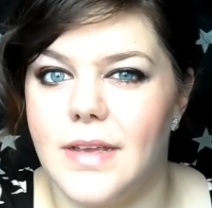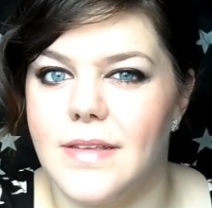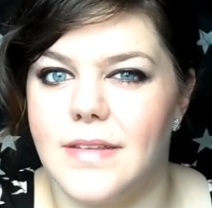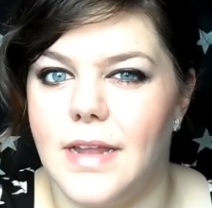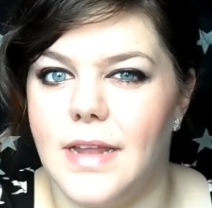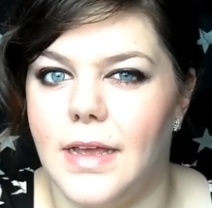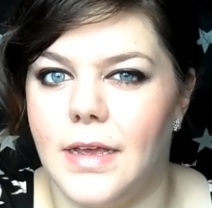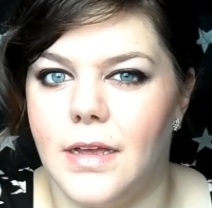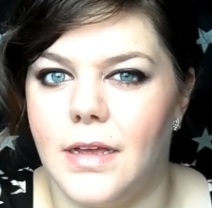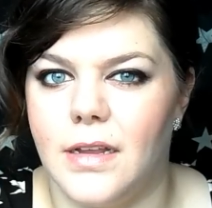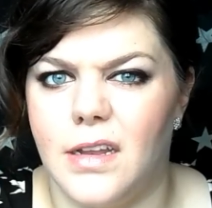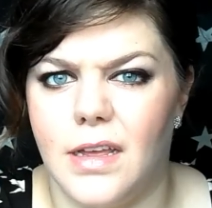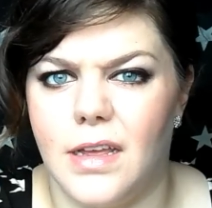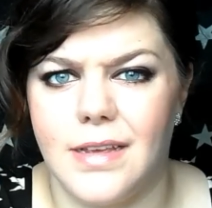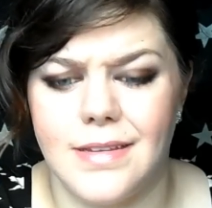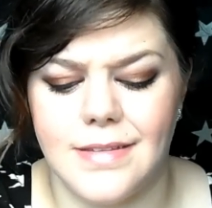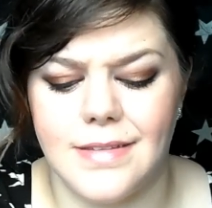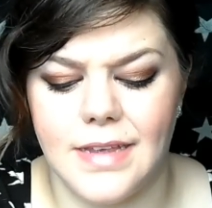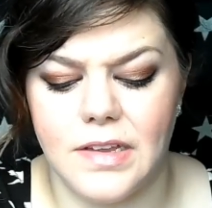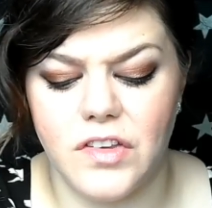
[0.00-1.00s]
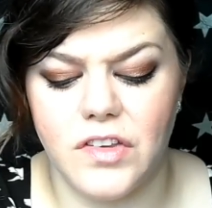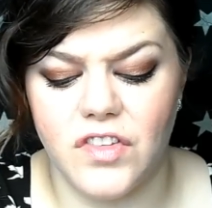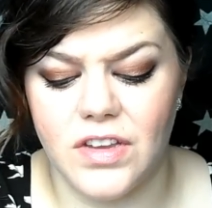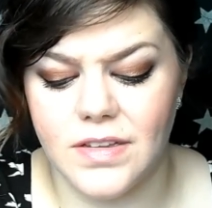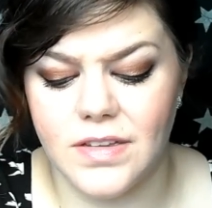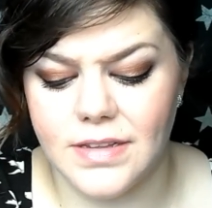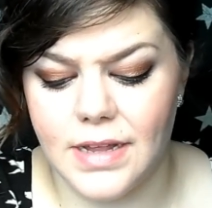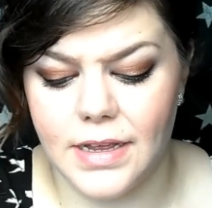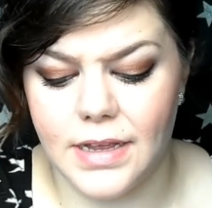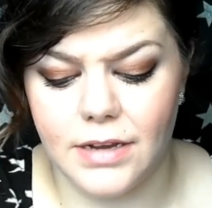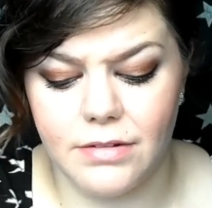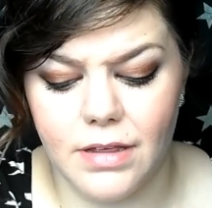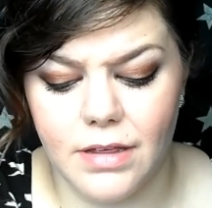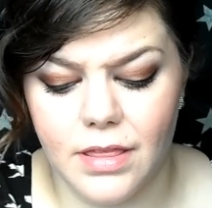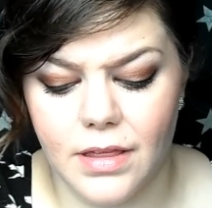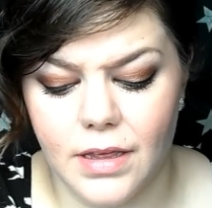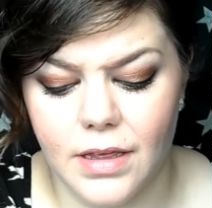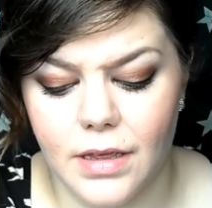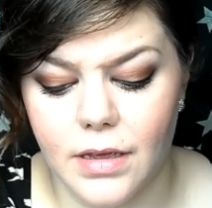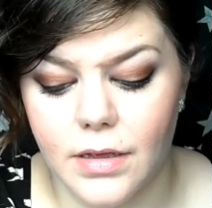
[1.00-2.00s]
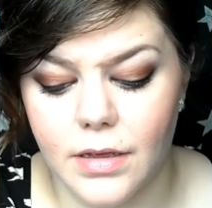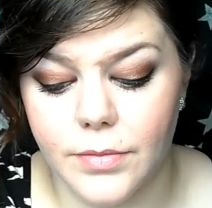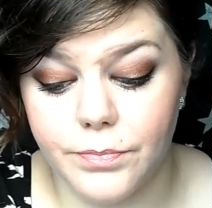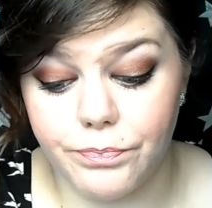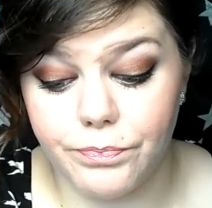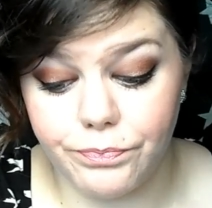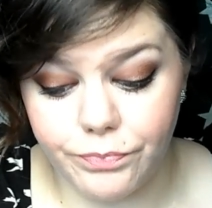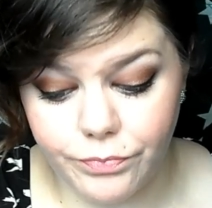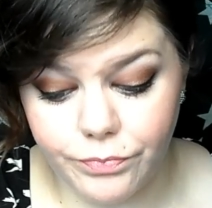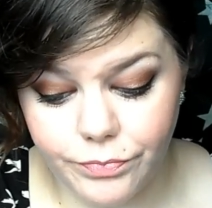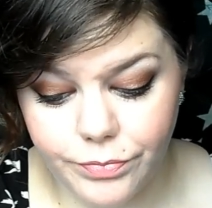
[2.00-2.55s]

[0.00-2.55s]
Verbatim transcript: many years later, like six years later I think.